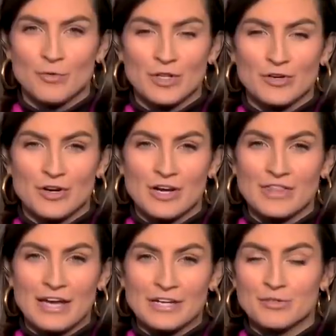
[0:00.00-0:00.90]
of whether or
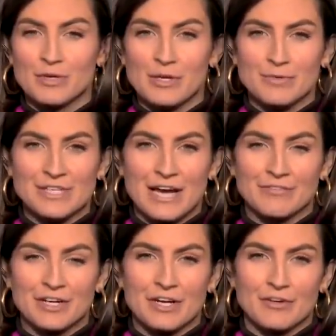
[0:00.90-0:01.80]
not that is what he was
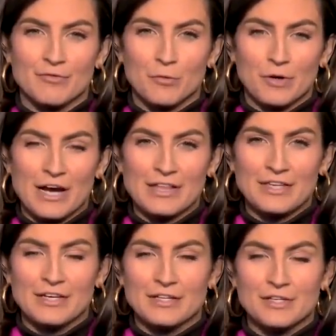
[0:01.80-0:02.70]
advocating for
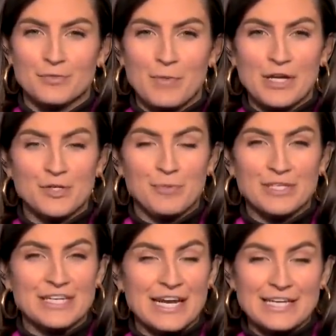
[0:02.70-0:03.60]
at the end of the speech.
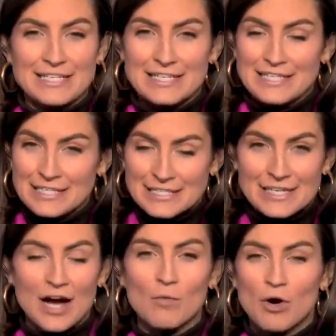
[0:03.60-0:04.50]
But today he says he
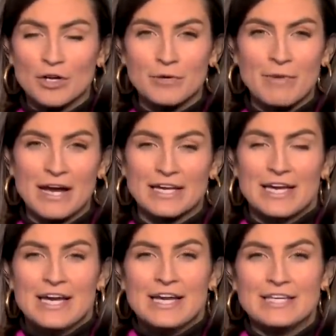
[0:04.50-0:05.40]
is not walking
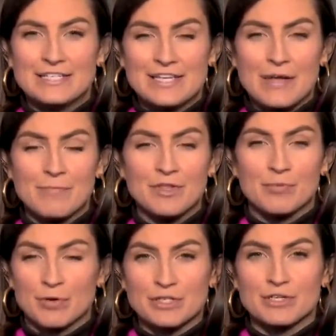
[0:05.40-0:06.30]
back his
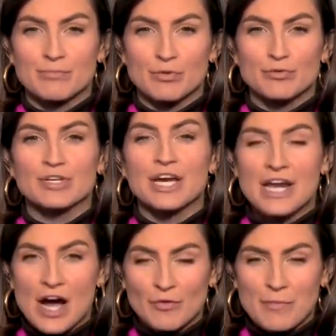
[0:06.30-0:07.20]
statement that President Putin
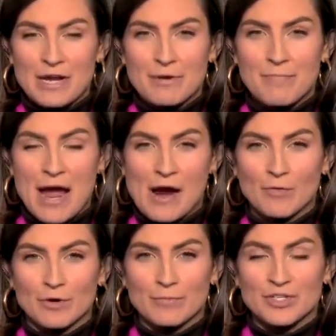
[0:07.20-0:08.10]
cannot remain in
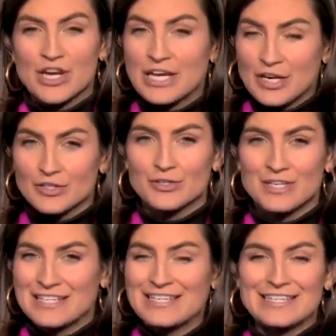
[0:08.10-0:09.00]
power. But Jake, he
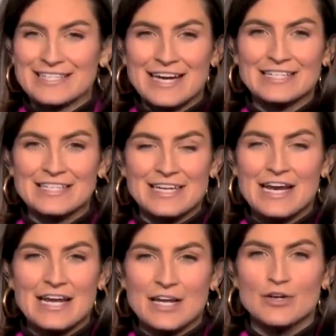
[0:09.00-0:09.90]
also says he is not
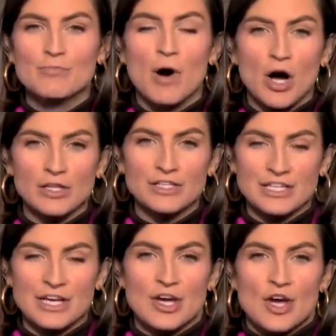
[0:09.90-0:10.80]
stating a new
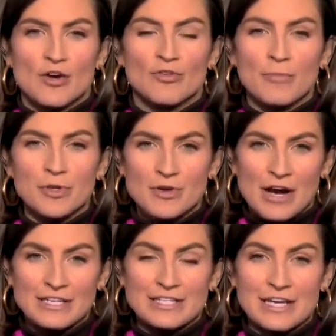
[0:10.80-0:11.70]
policy from the
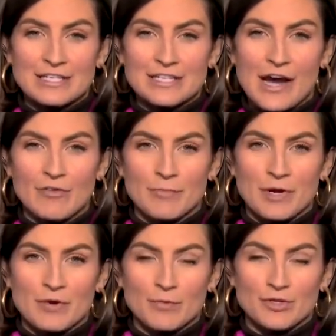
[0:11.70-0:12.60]
United States
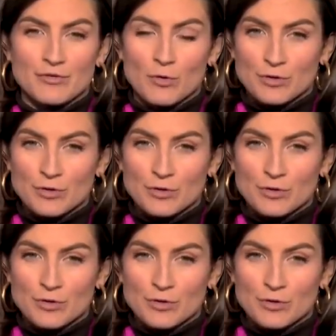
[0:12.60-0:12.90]
government, which, of